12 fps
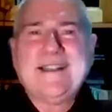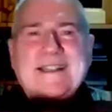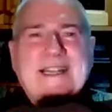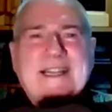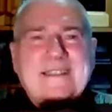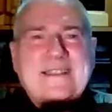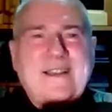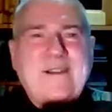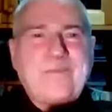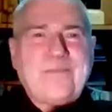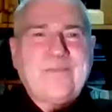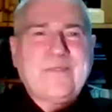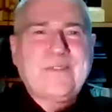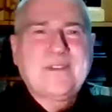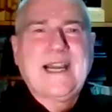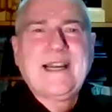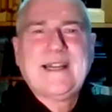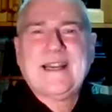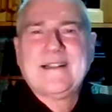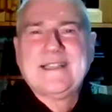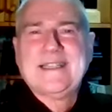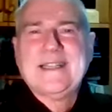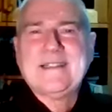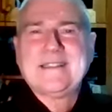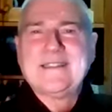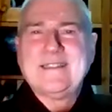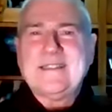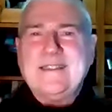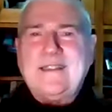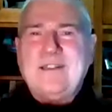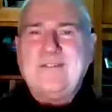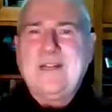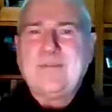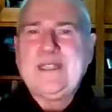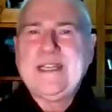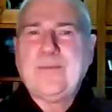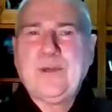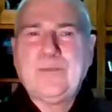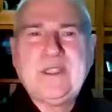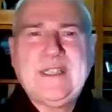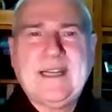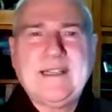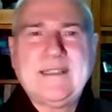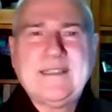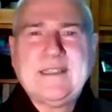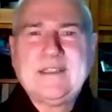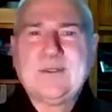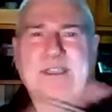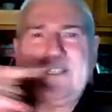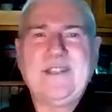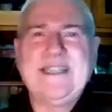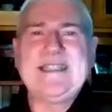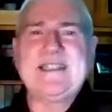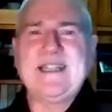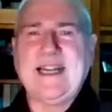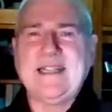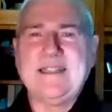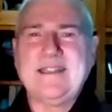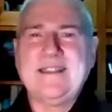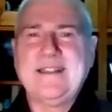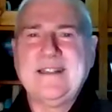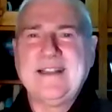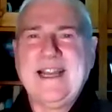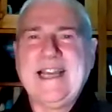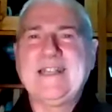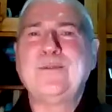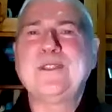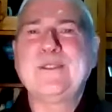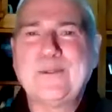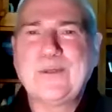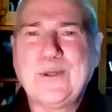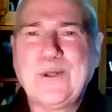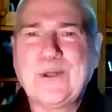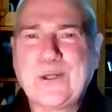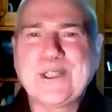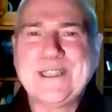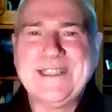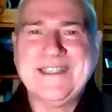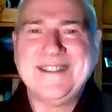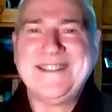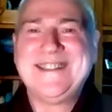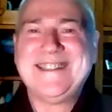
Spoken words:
that tanka here of Amitabha Buddha was over this side, and it was all crooked.